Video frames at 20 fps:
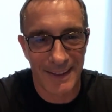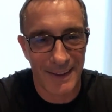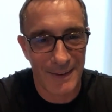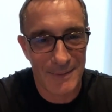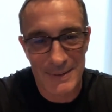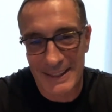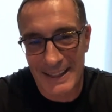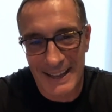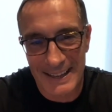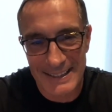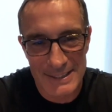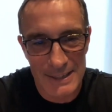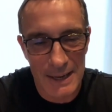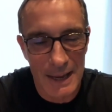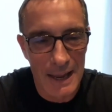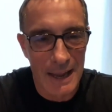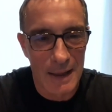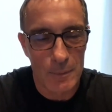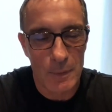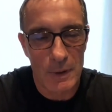I mean, that's
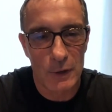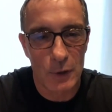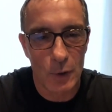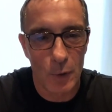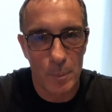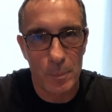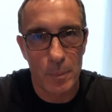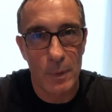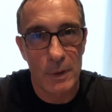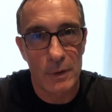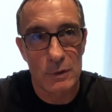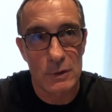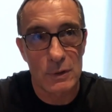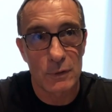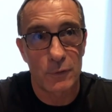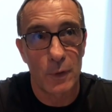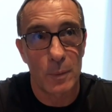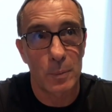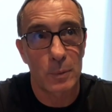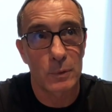whether you're whether it's a
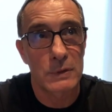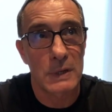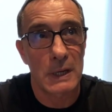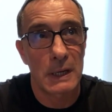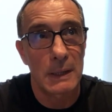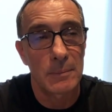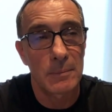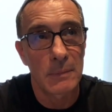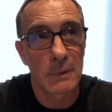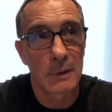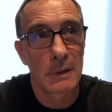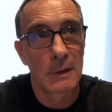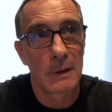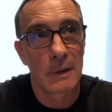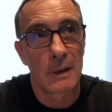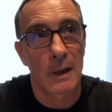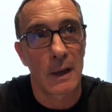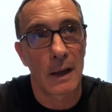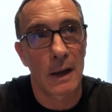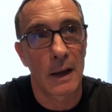football team,
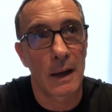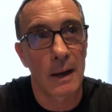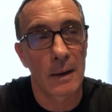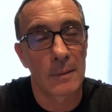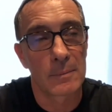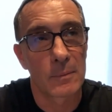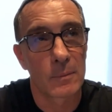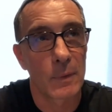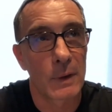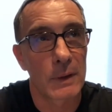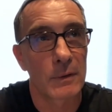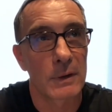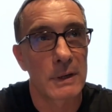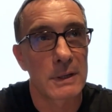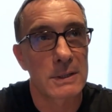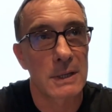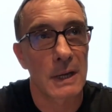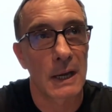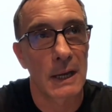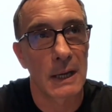um, whether
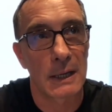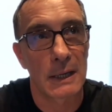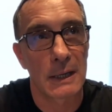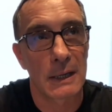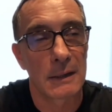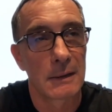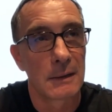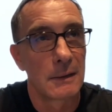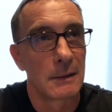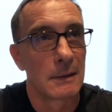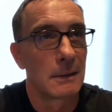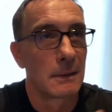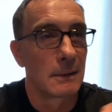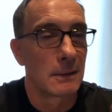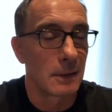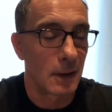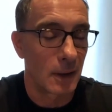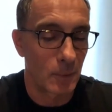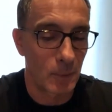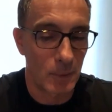it's a
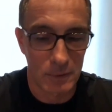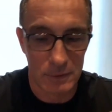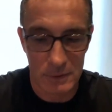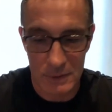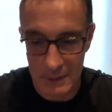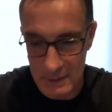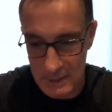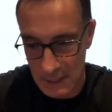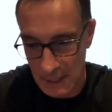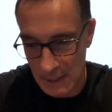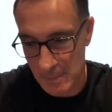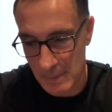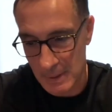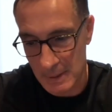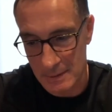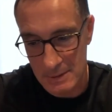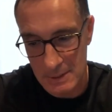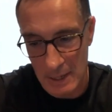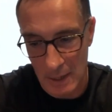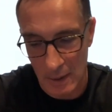you know whether it's a team in
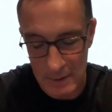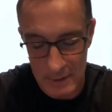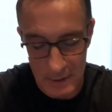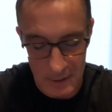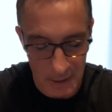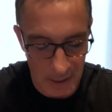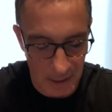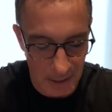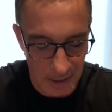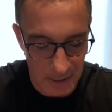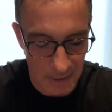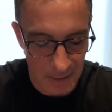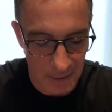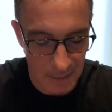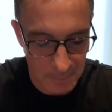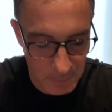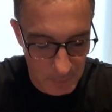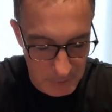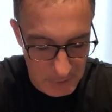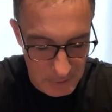uh, in
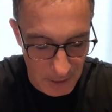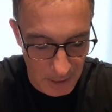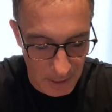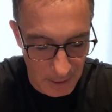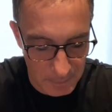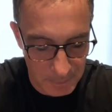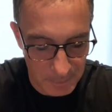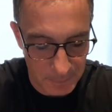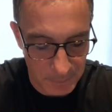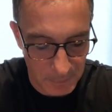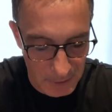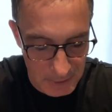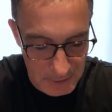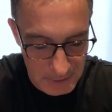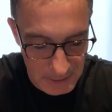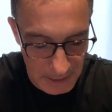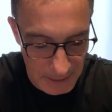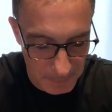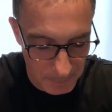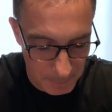the um,
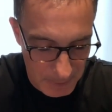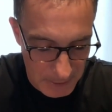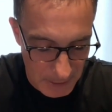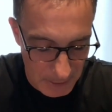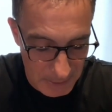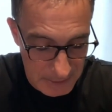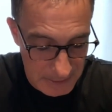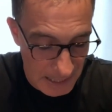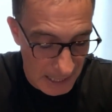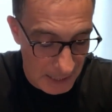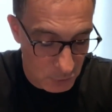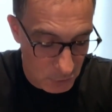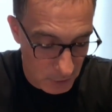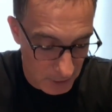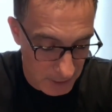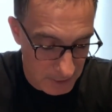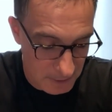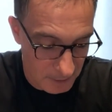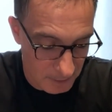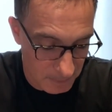sleep. This actually
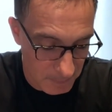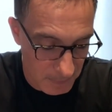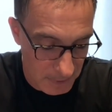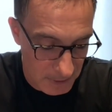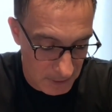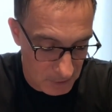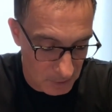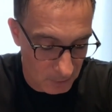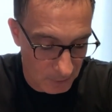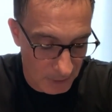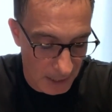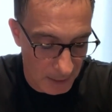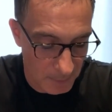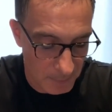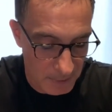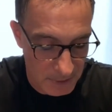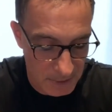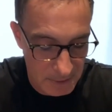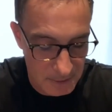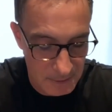is a medicinal
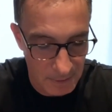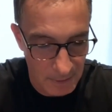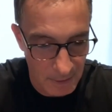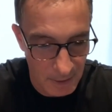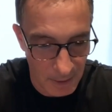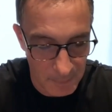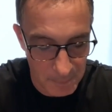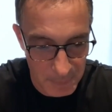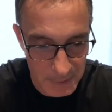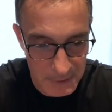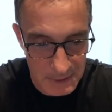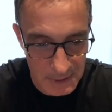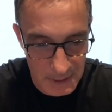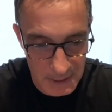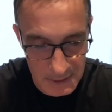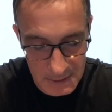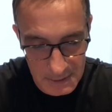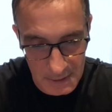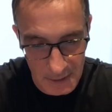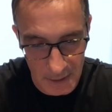cannabis uh,
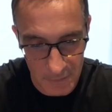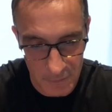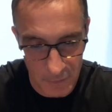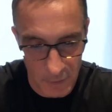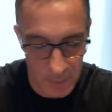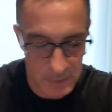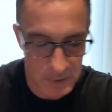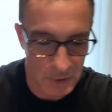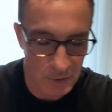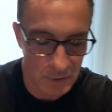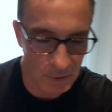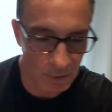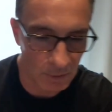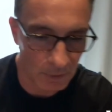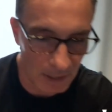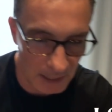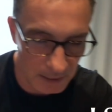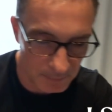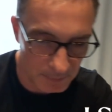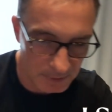business, uh, pharmaceutical
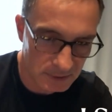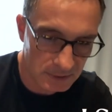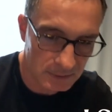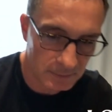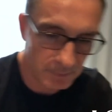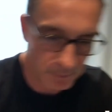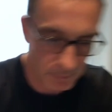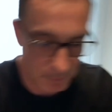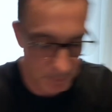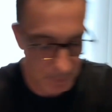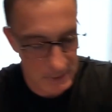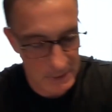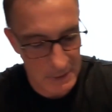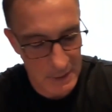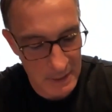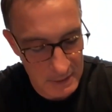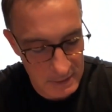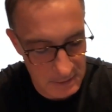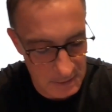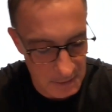cannabis
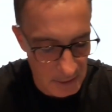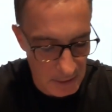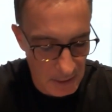business,